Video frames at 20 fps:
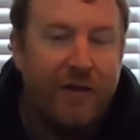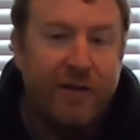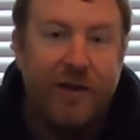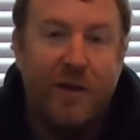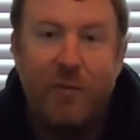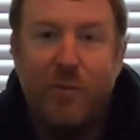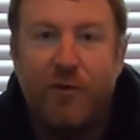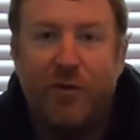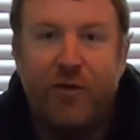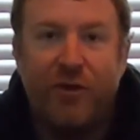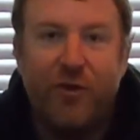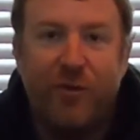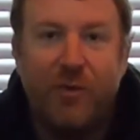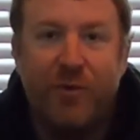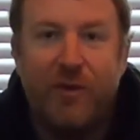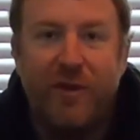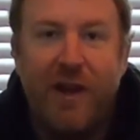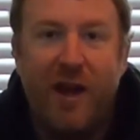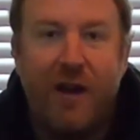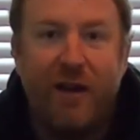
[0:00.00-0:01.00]
Temperatures
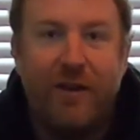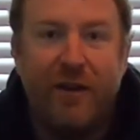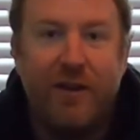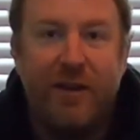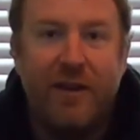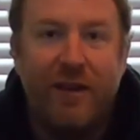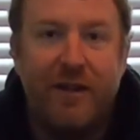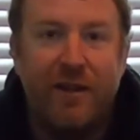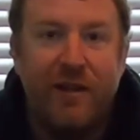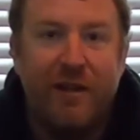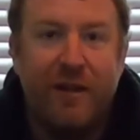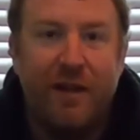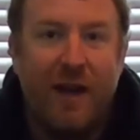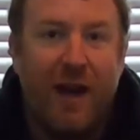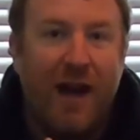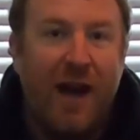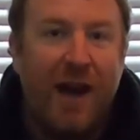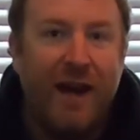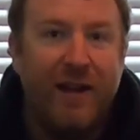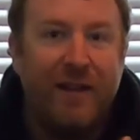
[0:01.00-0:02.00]
were down in the
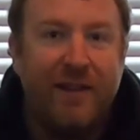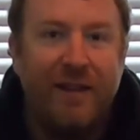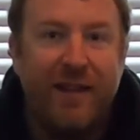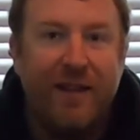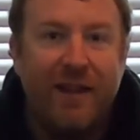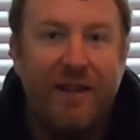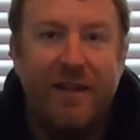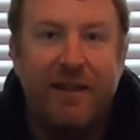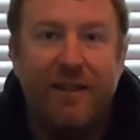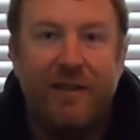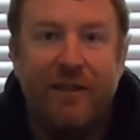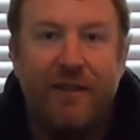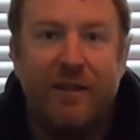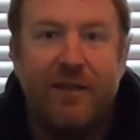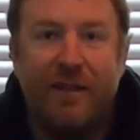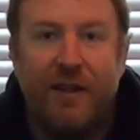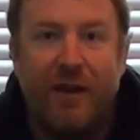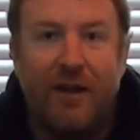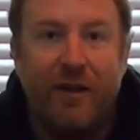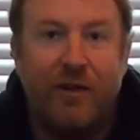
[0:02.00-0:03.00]
high
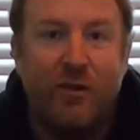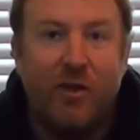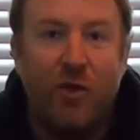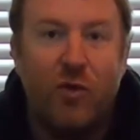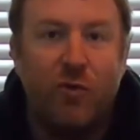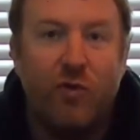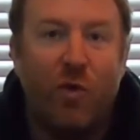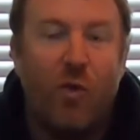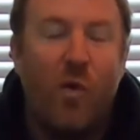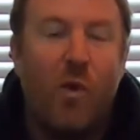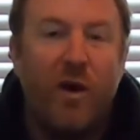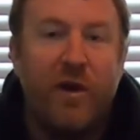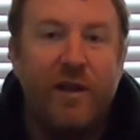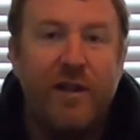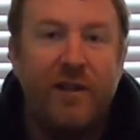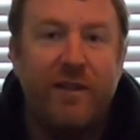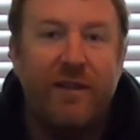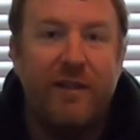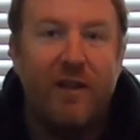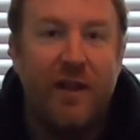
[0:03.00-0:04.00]
teens, low
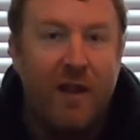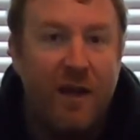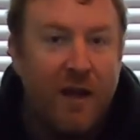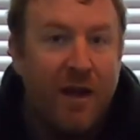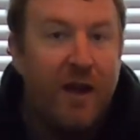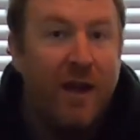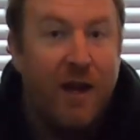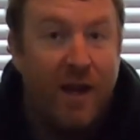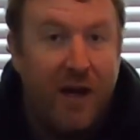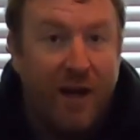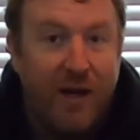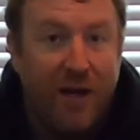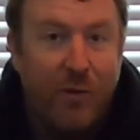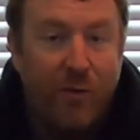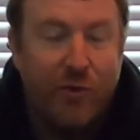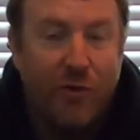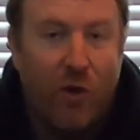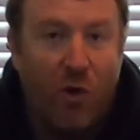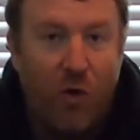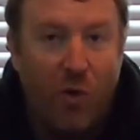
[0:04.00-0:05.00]
20s, and it
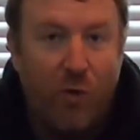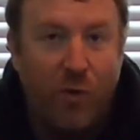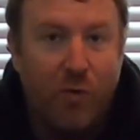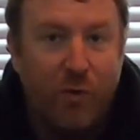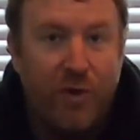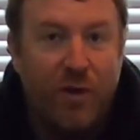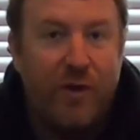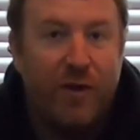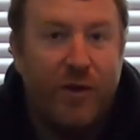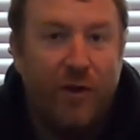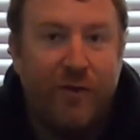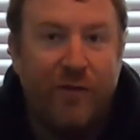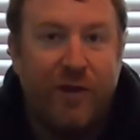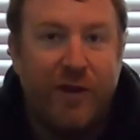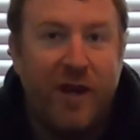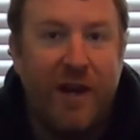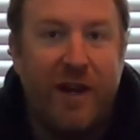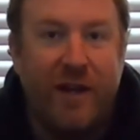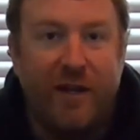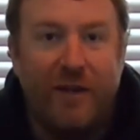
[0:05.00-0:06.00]
was cold
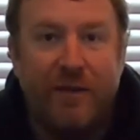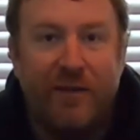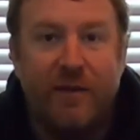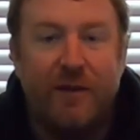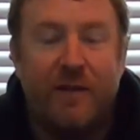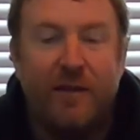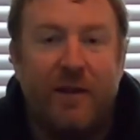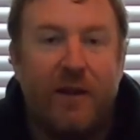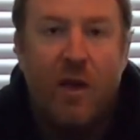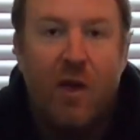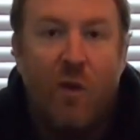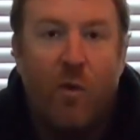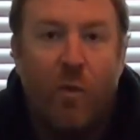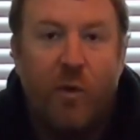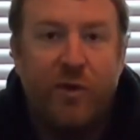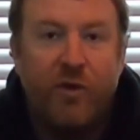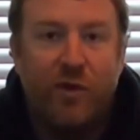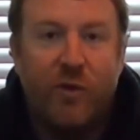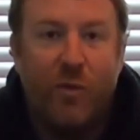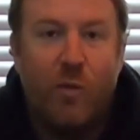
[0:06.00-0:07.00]
overnight.
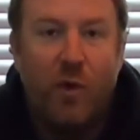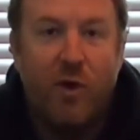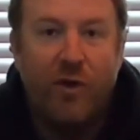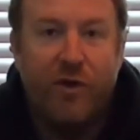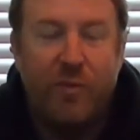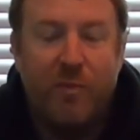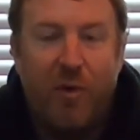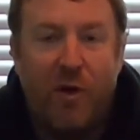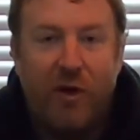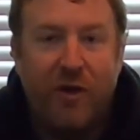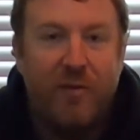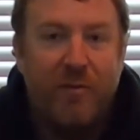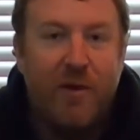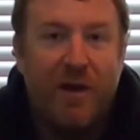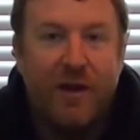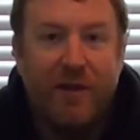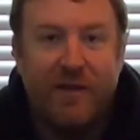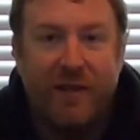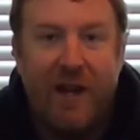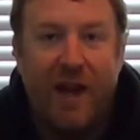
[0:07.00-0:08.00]
What's the worst part
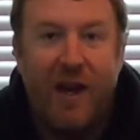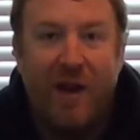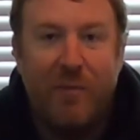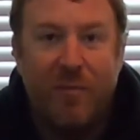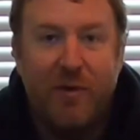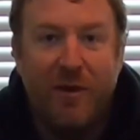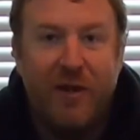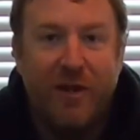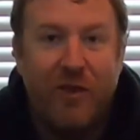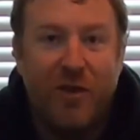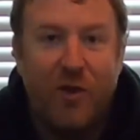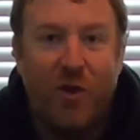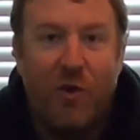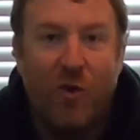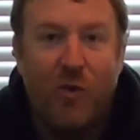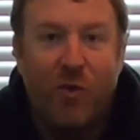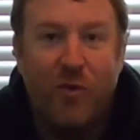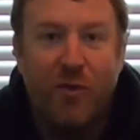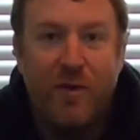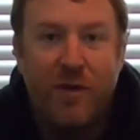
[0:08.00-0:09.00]
about camping in the
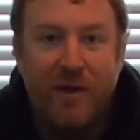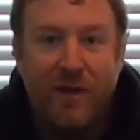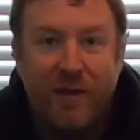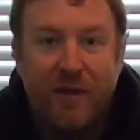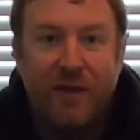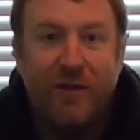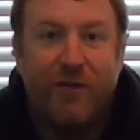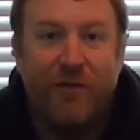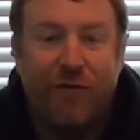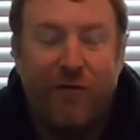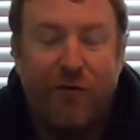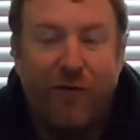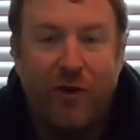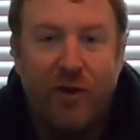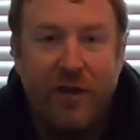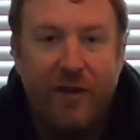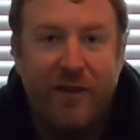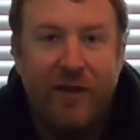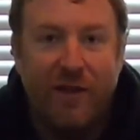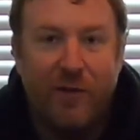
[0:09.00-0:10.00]
cold? It's
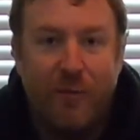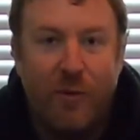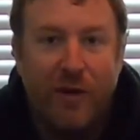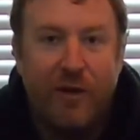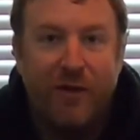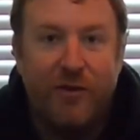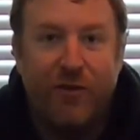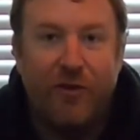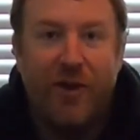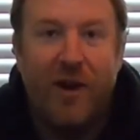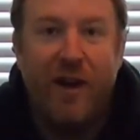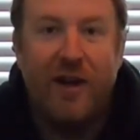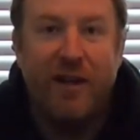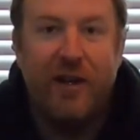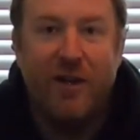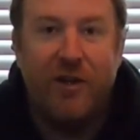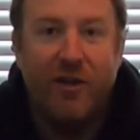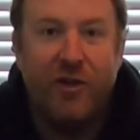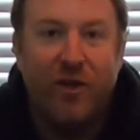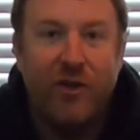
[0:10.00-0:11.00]
freezing while you're trying to
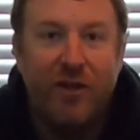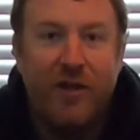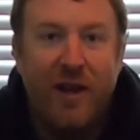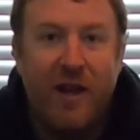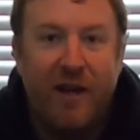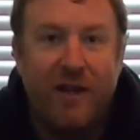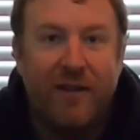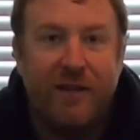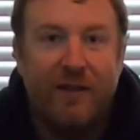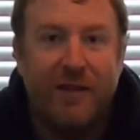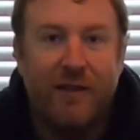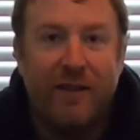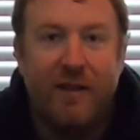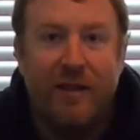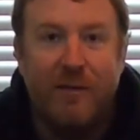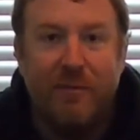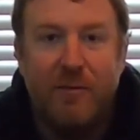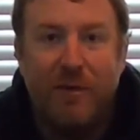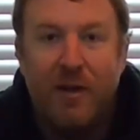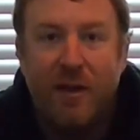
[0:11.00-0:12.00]
get a good night's
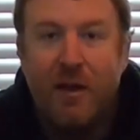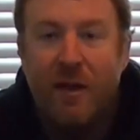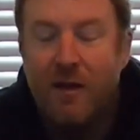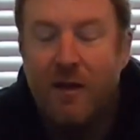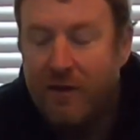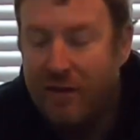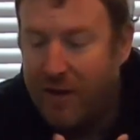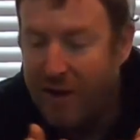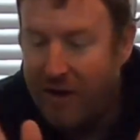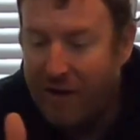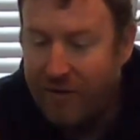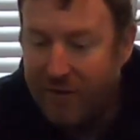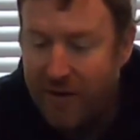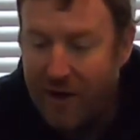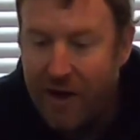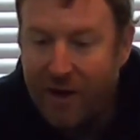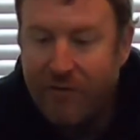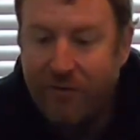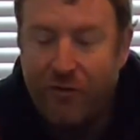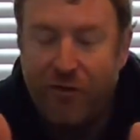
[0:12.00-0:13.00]
sleep. Now,
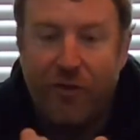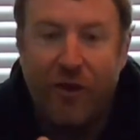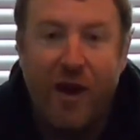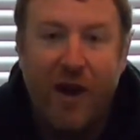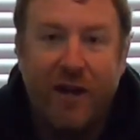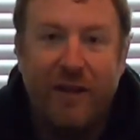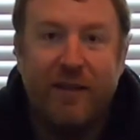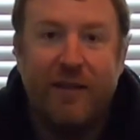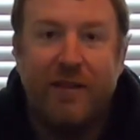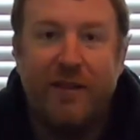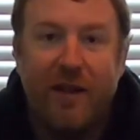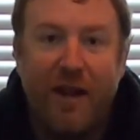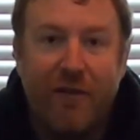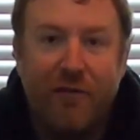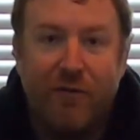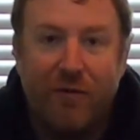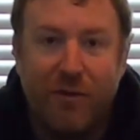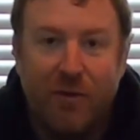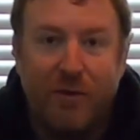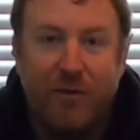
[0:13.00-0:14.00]
I've tried
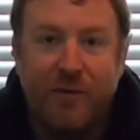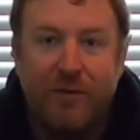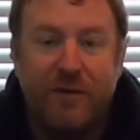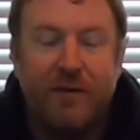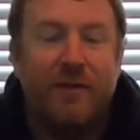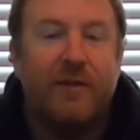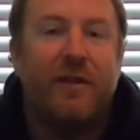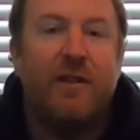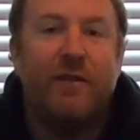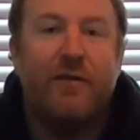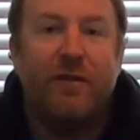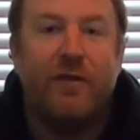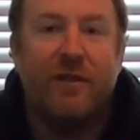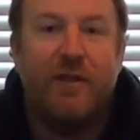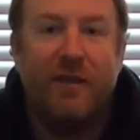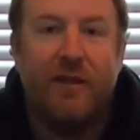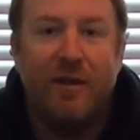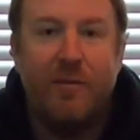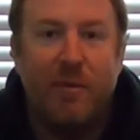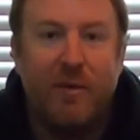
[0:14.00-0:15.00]
several different
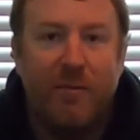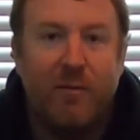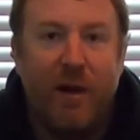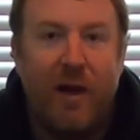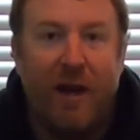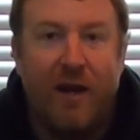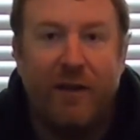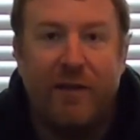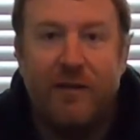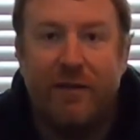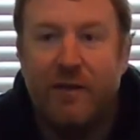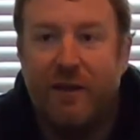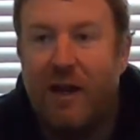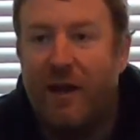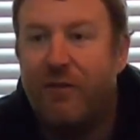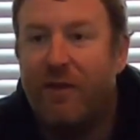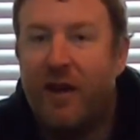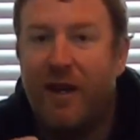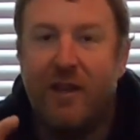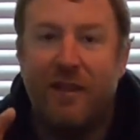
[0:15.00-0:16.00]
sleeping bags.
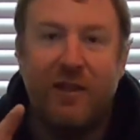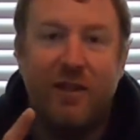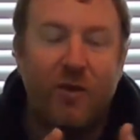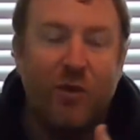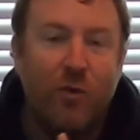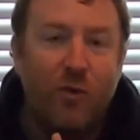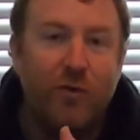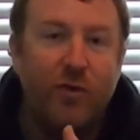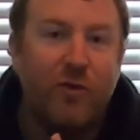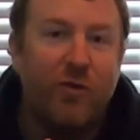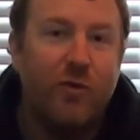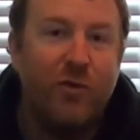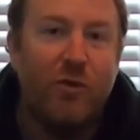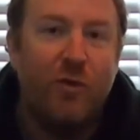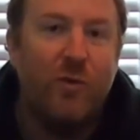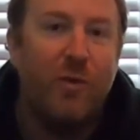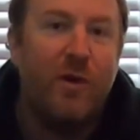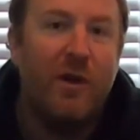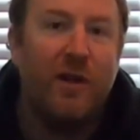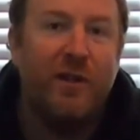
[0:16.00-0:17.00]
I've had the old
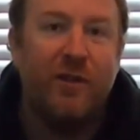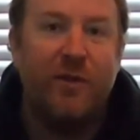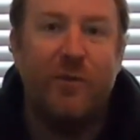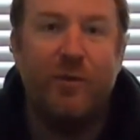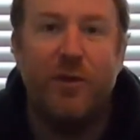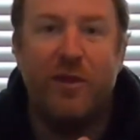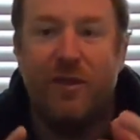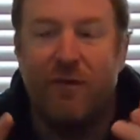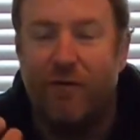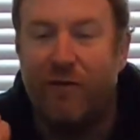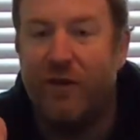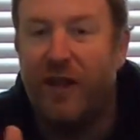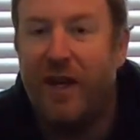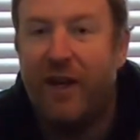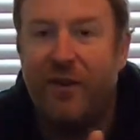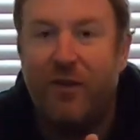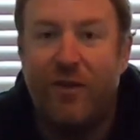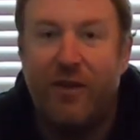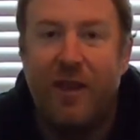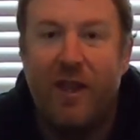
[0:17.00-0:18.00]
school ones with the
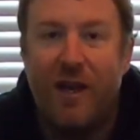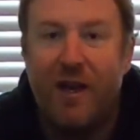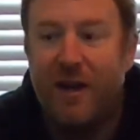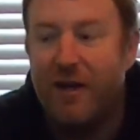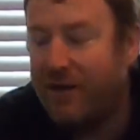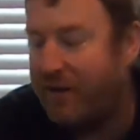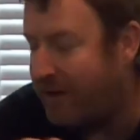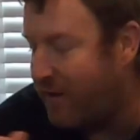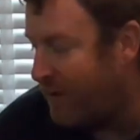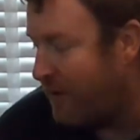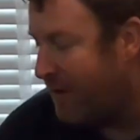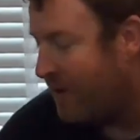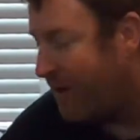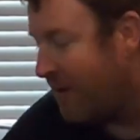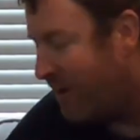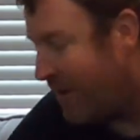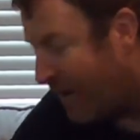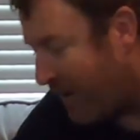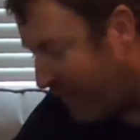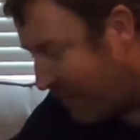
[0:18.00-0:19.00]
flannel lined.
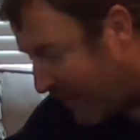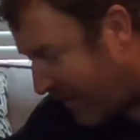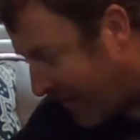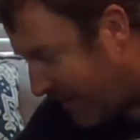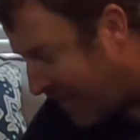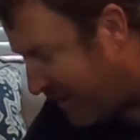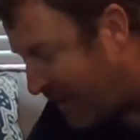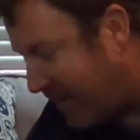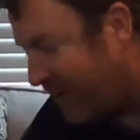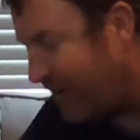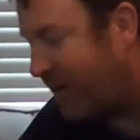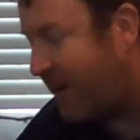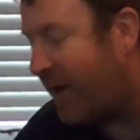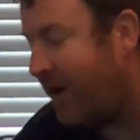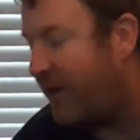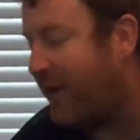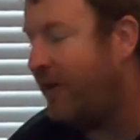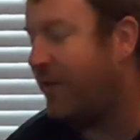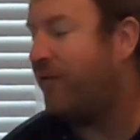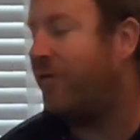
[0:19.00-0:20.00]
I've had this
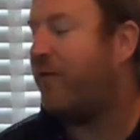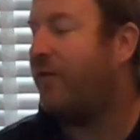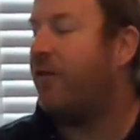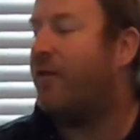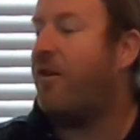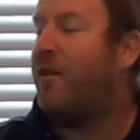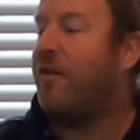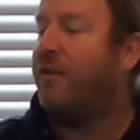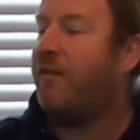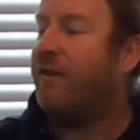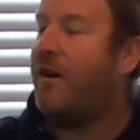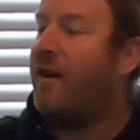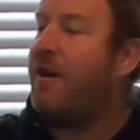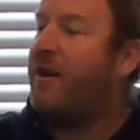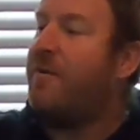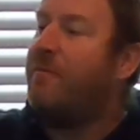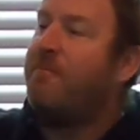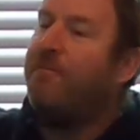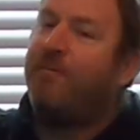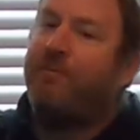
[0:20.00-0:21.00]
guy here for a long
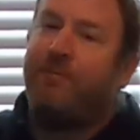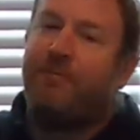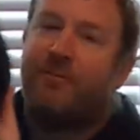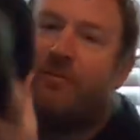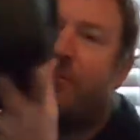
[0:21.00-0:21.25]
time.